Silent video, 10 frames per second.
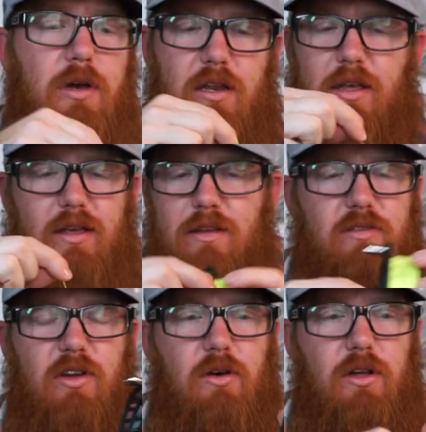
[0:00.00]
but
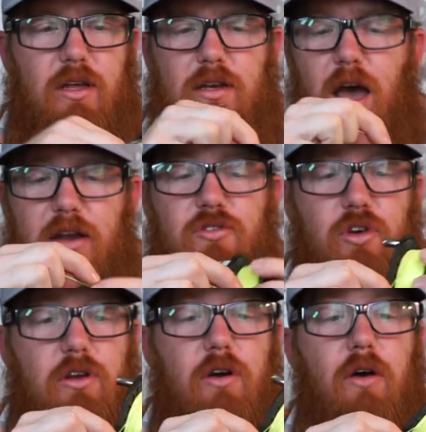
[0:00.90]
still, not as
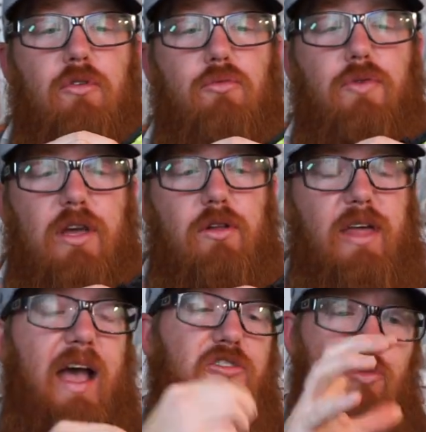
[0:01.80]
good of a reel.
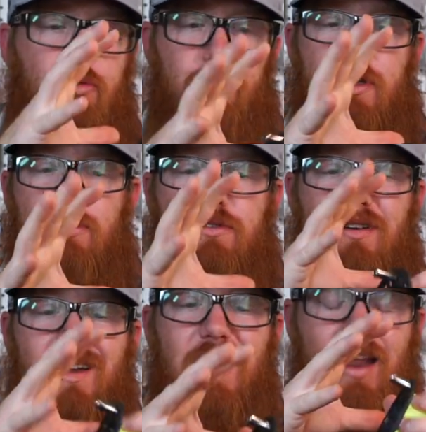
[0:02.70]
The actual reel is
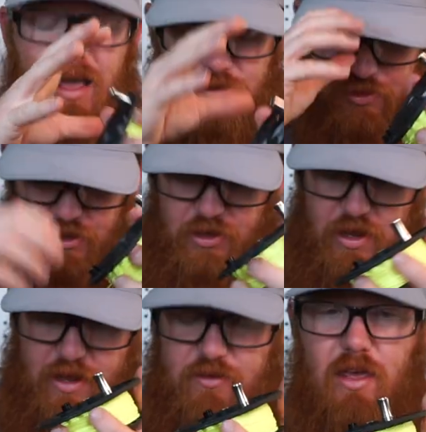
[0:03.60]
not as
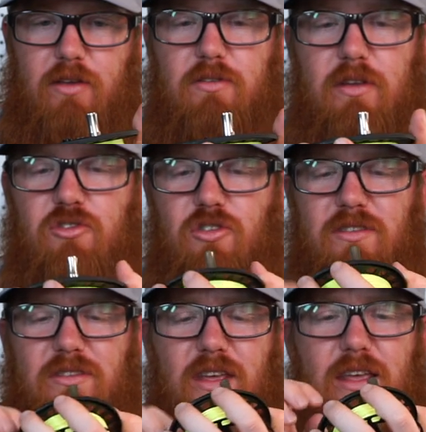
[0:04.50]
good as this. It's
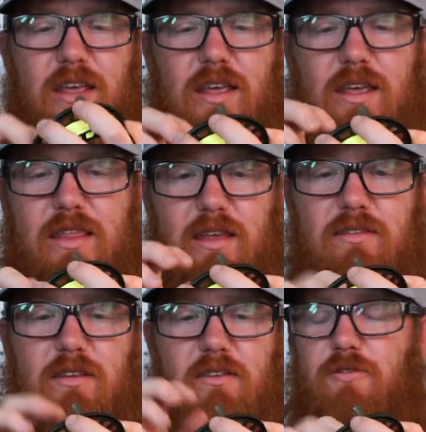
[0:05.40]
just,
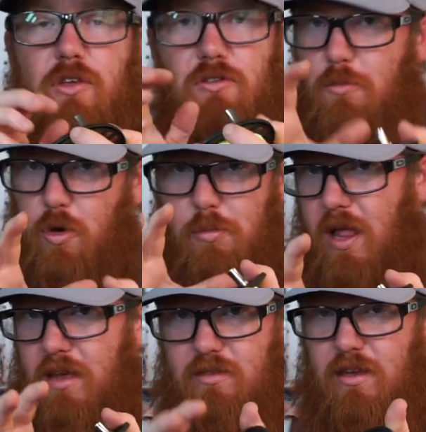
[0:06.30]
this feels more
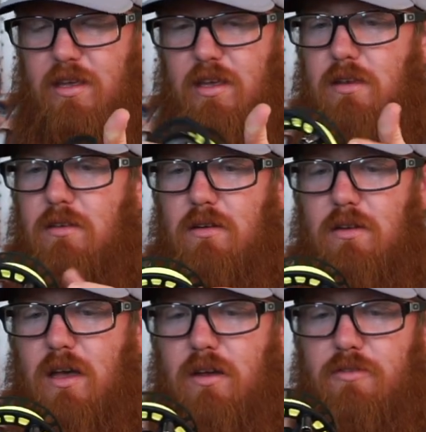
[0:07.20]
plasticky
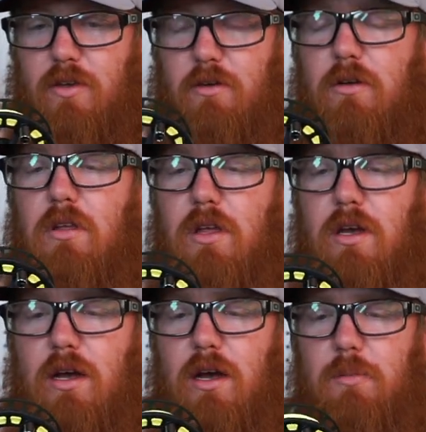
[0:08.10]
kind of feel.
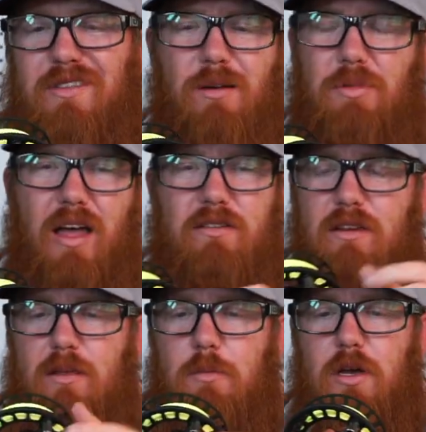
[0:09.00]
Um, it's not
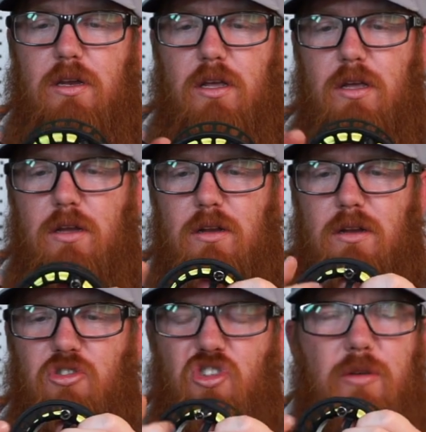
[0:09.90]
plasticky, but
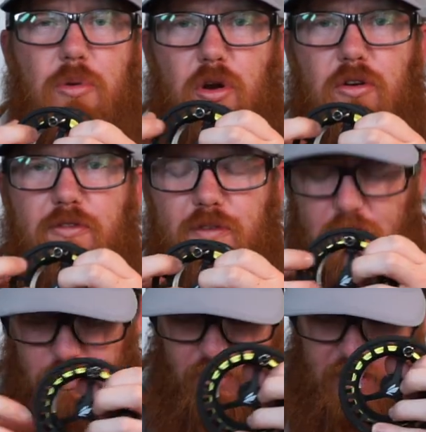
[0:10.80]
cheaper
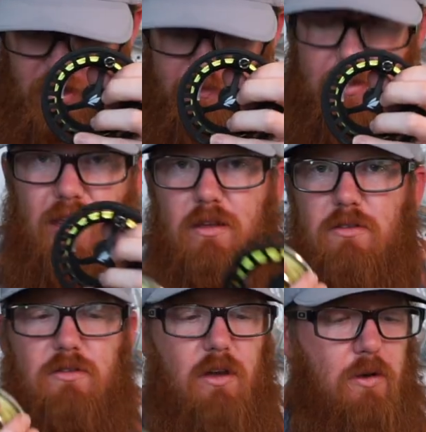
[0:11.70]
feel than even this.
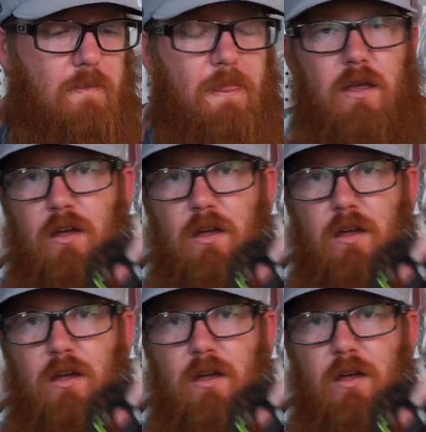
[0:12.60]
So